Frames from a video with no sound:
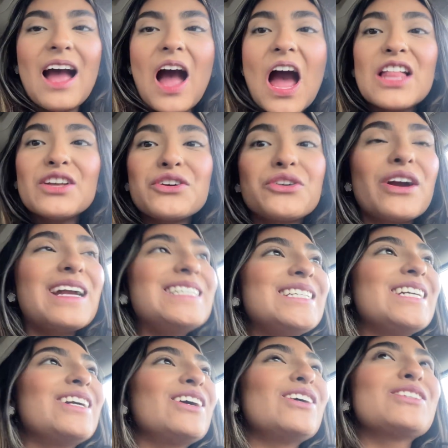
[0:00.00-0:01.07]
I look crazy,
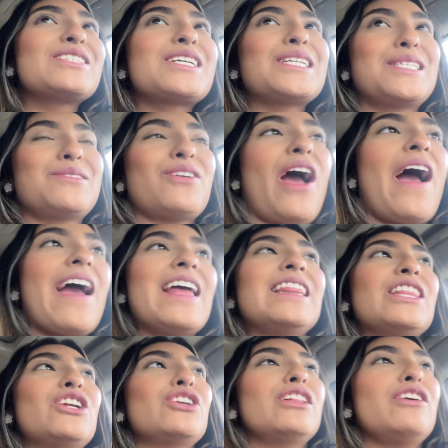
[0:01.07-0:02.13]
girls, because I
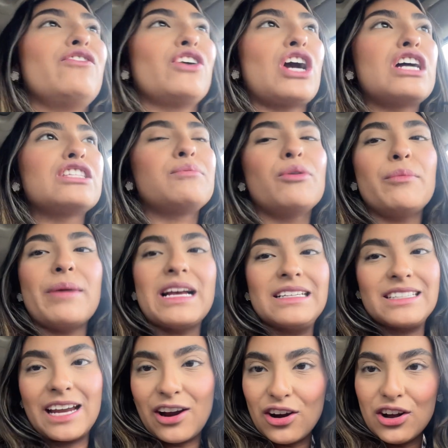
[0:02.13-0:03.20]
literally forgot to put
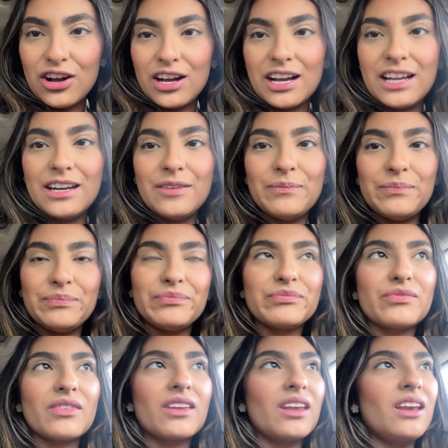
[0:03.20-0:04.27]
mascara
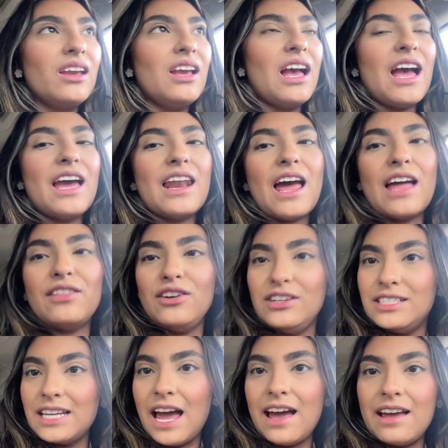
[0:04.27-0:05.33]
on. And I look
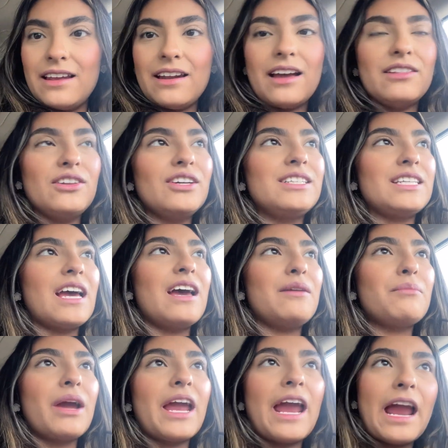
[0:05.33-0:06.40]
dead. I look dead.
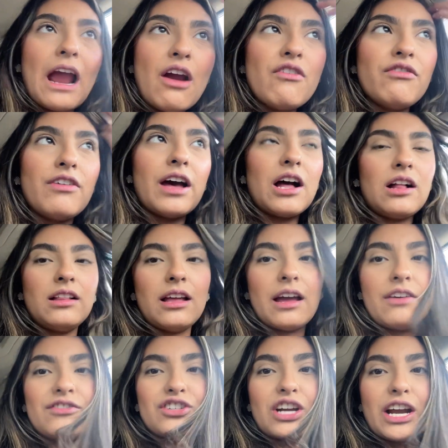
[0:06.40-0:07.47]
My hair fell
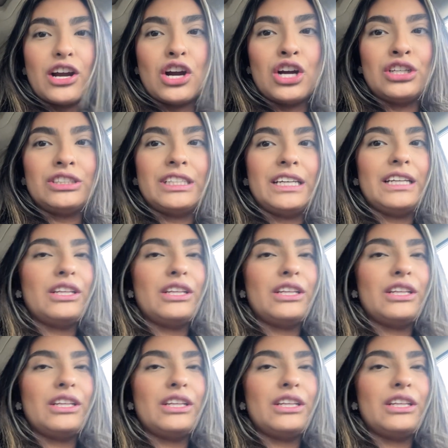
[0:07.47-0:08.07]
after I curled it. It